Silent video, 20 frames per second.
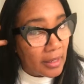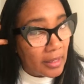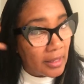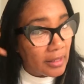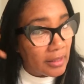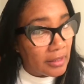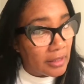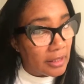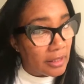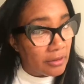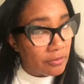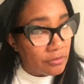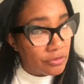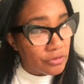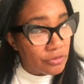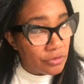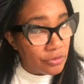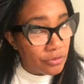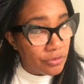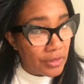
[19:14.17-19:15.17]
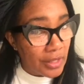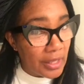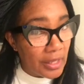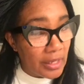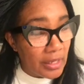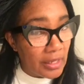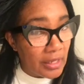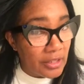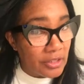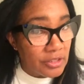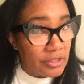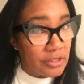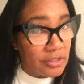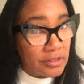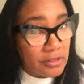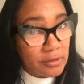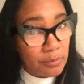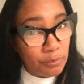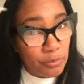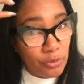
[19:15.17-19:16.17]
It gives you that
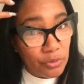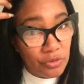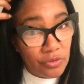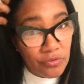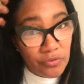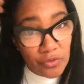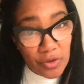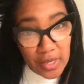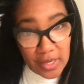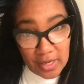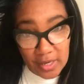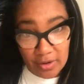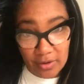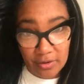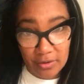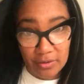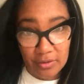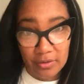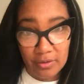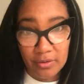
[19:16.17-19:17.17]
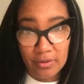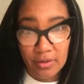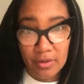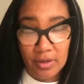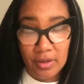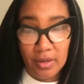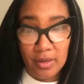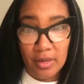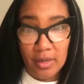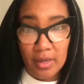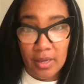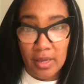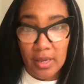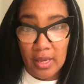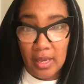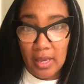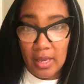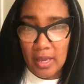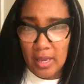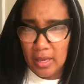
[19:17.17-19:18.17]
luscious, beautiful hair.
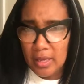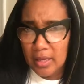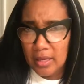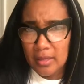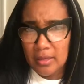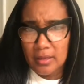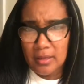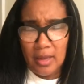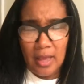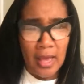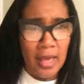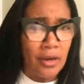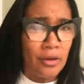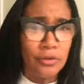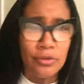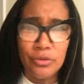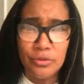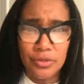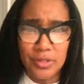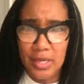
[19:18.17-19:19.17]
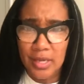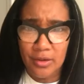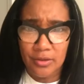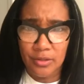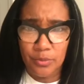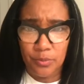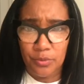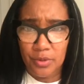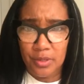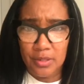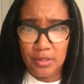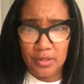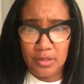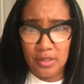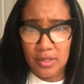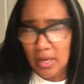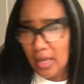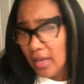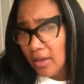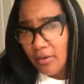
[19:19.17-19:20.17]
And I don't use hairsprays.
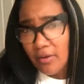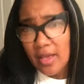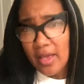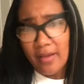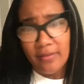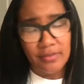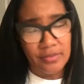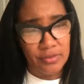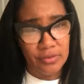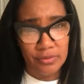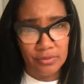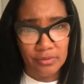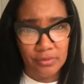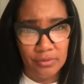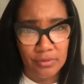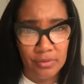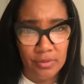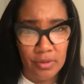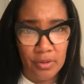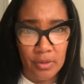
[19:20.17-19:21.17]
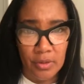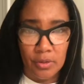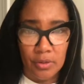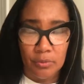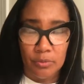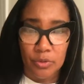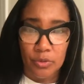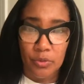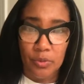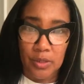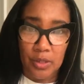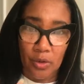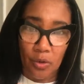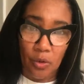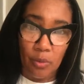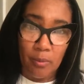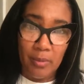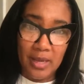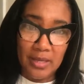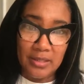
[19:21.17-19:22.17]
I don't have to. Between
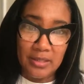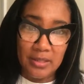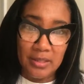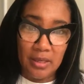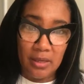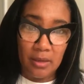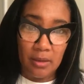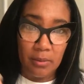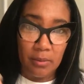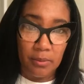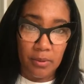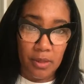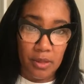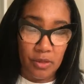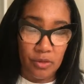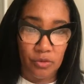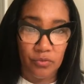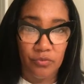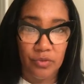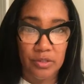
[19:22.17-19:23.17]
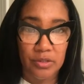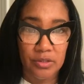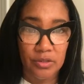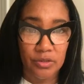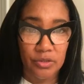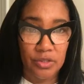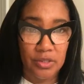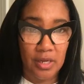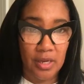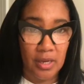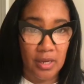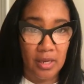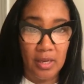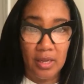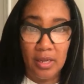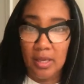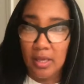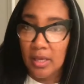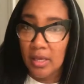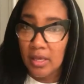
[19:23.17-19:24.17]
On My Scalp and a Rizzo Shea
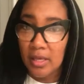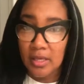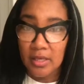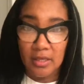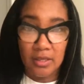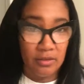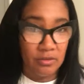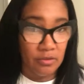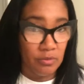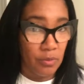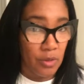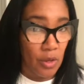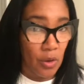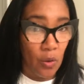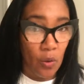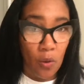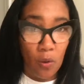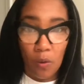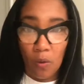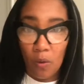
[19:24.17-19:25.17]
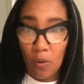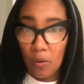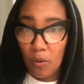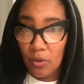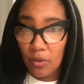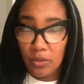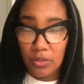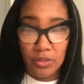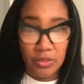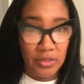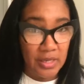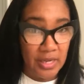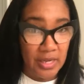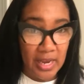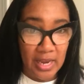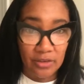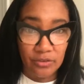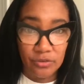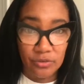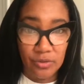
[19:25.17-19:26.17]
gives me all the
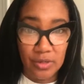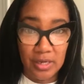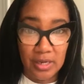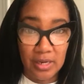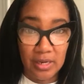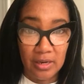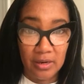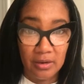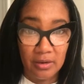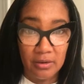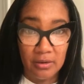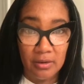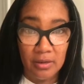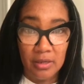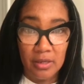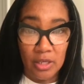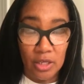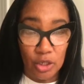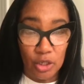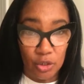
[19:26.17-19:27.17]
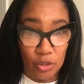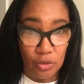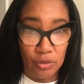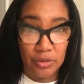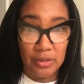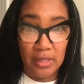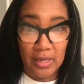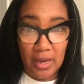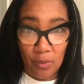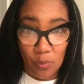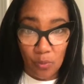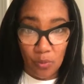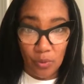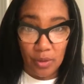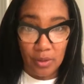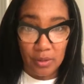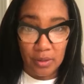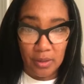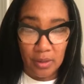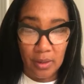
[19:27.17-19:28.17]
natural hair look that I
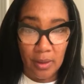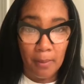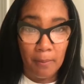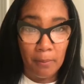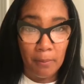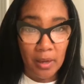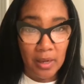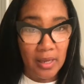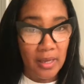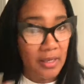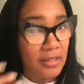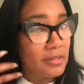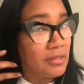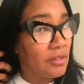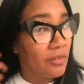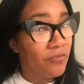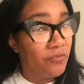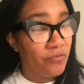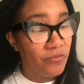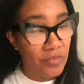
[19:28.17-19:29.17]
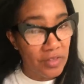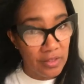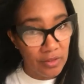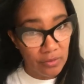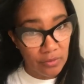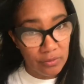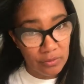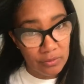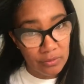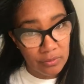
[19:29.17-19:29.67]
want, plus the feel.